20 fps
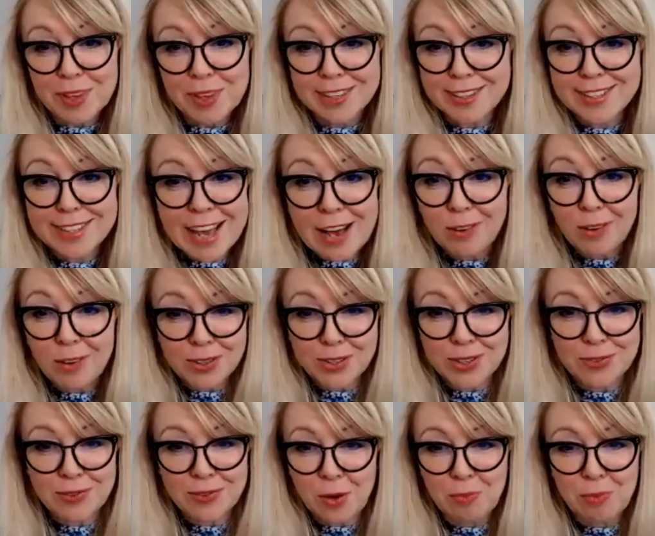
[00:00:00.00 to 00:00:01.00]
sell lots
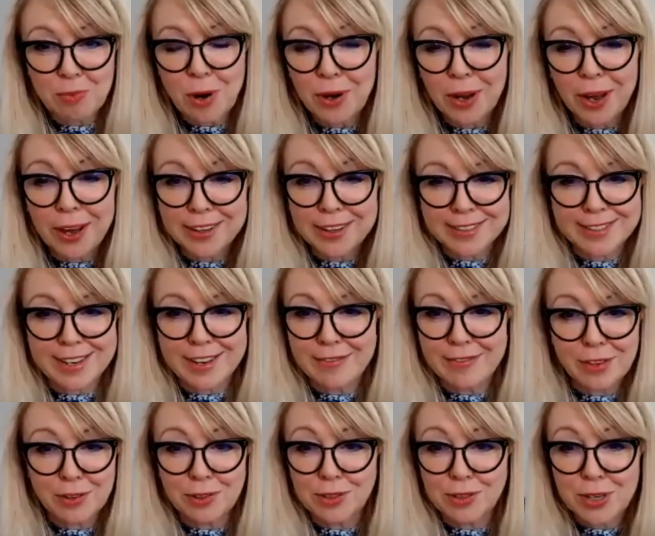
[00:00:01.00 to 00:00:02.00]
of your products if
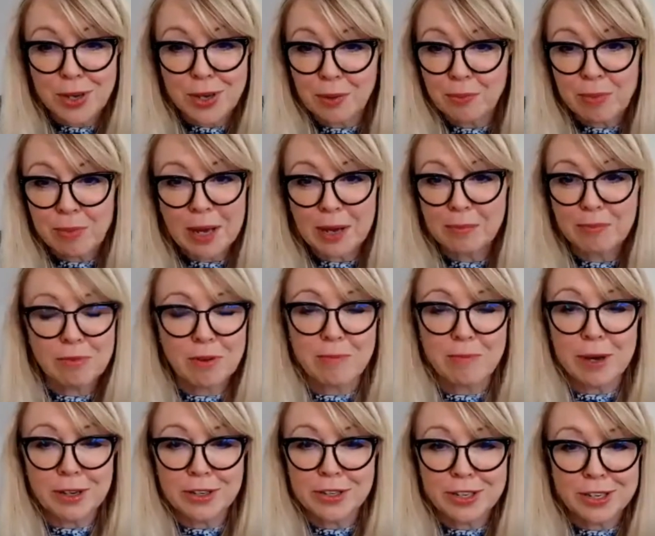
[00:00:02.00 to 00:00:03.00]
you're doing big
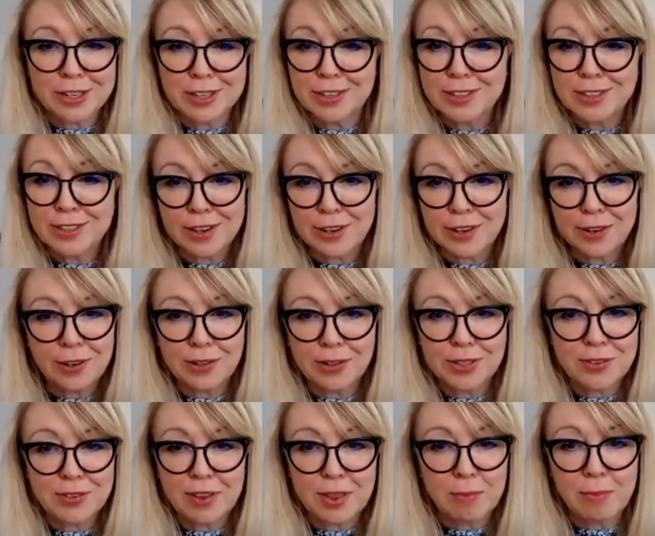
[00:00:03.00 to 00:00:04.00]
promotions on lots
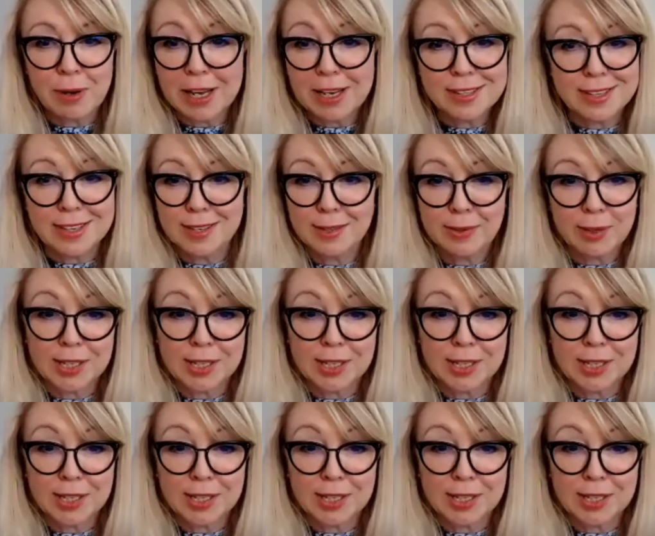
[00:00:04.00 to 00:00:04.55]
of other places,